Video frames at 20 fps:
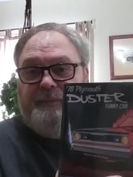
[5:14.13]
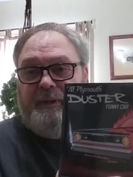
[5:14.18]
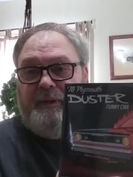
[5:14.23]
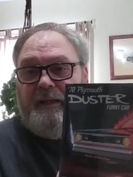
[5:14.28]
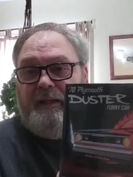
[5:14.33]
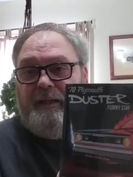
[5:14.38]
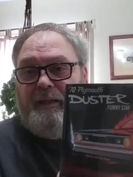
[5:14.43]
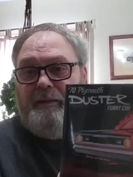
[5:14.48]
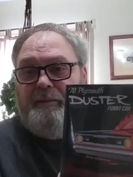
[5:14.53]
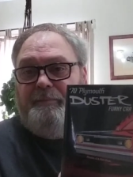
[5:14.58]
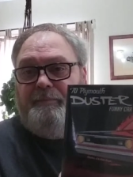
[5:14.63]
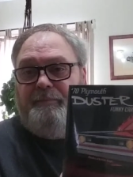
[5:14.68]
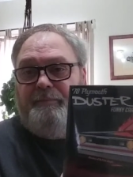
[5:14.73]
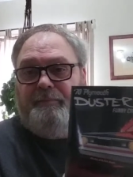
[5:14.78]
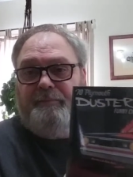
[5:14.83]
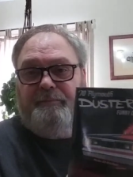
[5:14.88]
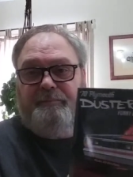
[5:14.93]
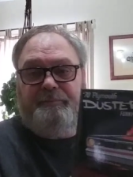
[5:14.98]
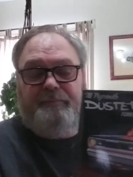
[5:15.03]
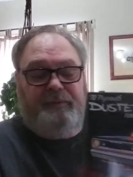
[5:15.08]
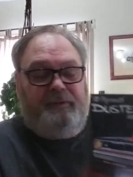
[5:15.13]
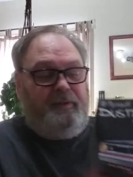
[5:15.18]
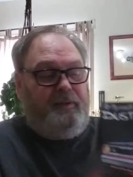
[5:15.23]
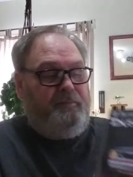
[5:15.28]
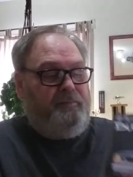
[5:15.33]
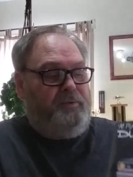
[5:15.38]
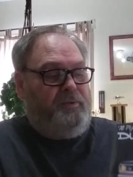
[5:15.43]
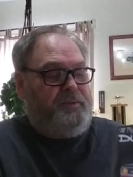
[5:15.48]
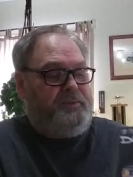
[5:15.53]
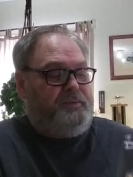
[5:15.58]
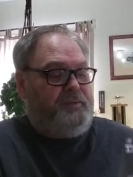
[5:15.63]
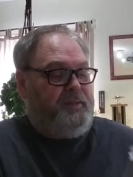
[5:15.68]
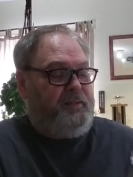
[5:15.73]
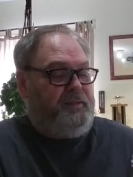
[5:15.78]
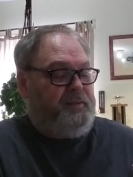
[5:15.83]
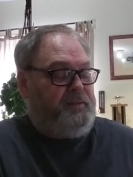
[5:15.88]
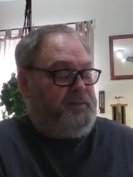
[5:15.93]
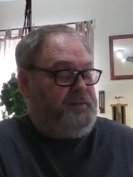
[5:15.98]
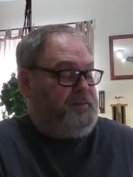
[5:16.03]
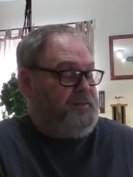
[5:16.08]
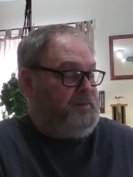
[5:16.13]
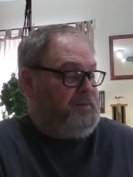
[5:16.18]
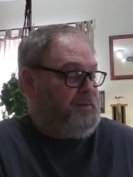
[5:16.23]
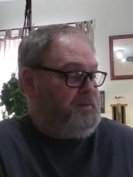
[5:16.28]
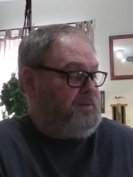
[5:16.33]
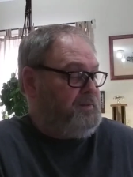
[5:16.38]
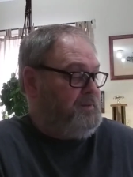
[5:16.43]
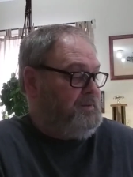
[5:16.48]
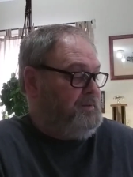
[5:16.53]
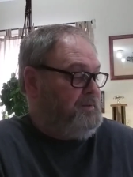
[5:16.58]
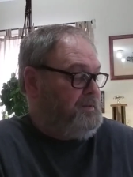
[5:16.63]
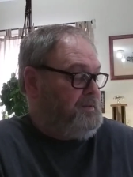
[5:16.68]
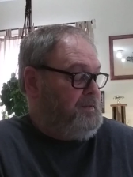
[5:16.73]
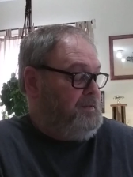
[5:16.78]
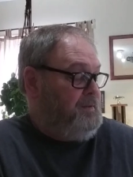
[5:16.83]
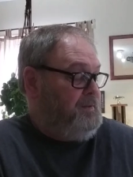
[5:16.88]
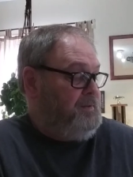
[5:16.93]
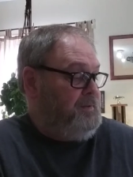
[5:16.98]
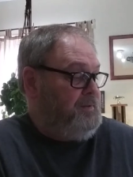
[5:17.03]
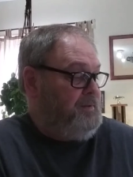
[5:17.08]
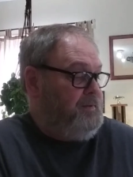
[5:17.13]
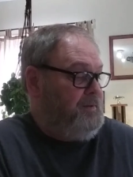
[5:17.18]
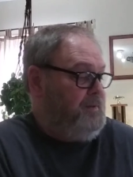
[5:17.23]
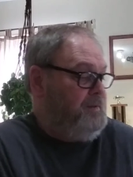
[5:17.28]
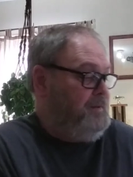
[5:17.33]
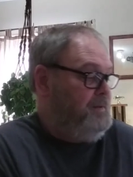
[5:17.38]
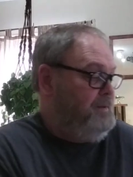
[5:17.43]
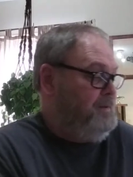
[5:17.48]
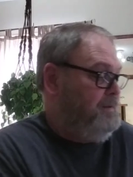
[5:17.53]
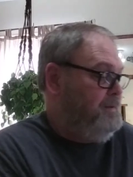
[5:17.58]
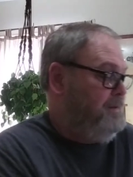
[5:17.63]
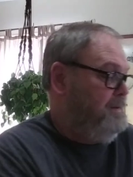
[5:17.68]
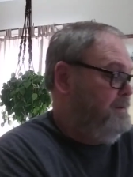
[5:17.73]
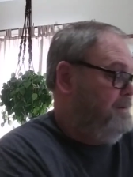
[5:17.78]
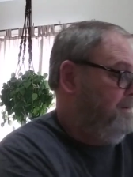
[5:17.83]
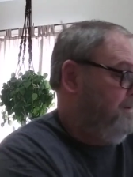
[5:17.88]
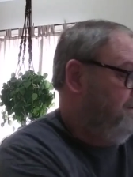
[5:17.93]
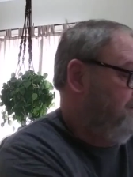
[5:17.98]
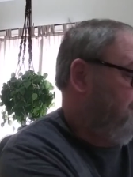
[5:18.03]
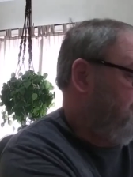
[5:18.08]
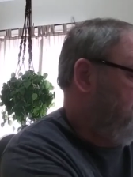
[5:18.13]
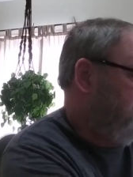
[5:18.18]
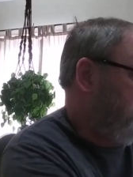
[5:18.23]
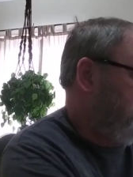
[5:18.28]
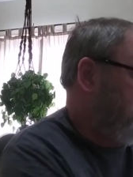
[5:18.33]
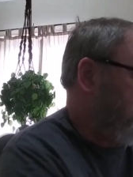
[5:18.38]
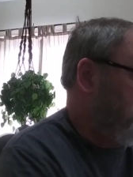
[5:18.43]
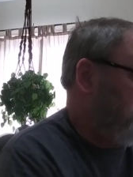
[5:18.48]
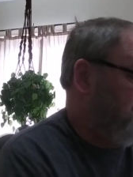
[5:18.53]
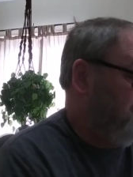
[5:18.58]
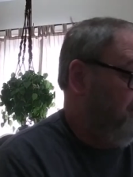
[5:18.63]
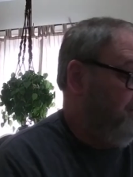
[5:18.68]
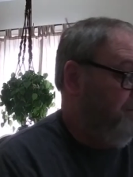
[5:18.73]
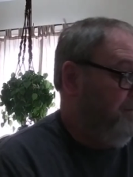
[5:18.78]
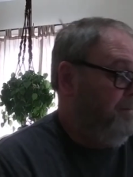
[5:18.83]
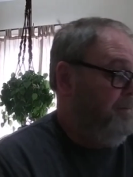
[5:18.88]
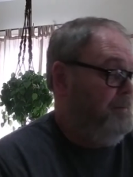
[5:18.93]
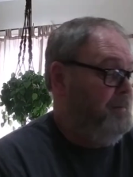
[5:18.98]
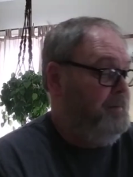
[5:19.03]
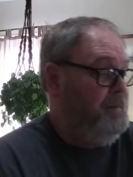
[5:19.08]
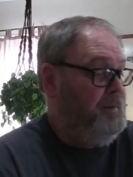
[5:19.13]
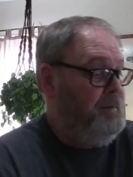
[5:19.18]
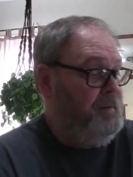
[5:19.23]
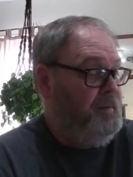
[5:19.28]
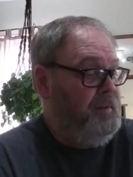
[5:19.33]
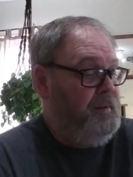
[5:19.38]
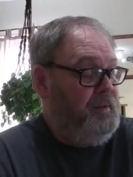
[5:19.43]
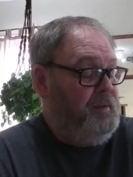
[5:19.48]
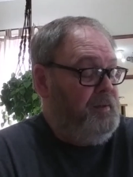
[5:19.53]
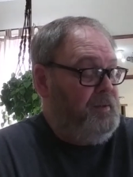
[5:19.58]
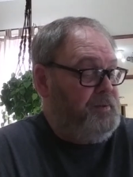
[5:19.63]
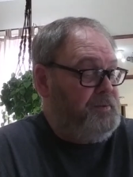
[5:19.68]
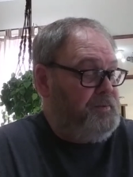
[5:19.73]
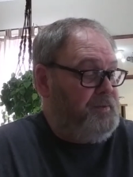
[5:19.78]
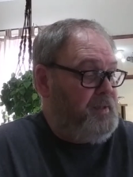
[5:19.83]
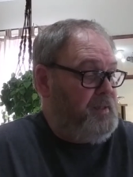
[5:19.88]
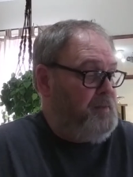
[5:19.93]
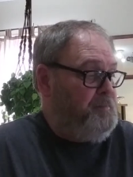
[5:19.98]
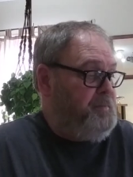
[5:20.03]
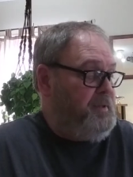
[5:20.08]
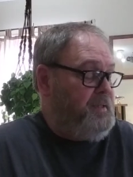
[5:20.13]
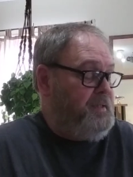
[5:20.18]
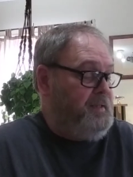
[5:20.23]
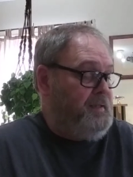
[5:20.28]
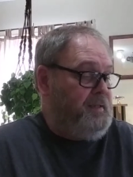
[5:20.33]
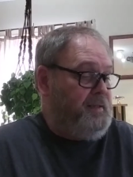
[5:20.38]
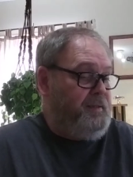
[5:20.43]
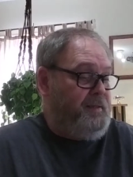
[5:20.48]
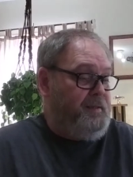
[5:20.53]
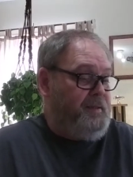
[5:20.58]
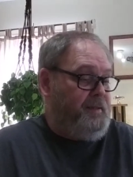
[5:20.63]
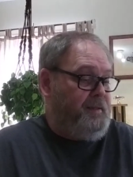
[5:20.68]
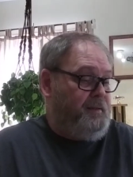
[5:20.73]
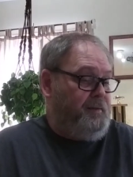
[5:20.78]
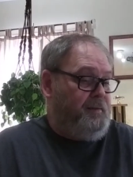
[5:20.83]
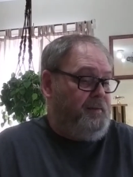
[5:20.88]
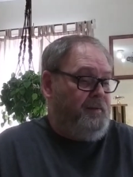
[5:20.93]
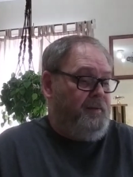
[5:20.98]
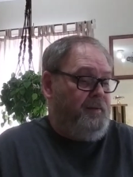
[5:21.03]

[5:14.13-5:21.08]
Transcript: Uh, I've I've always liked these dusters, and uh, so that would be kind of neat.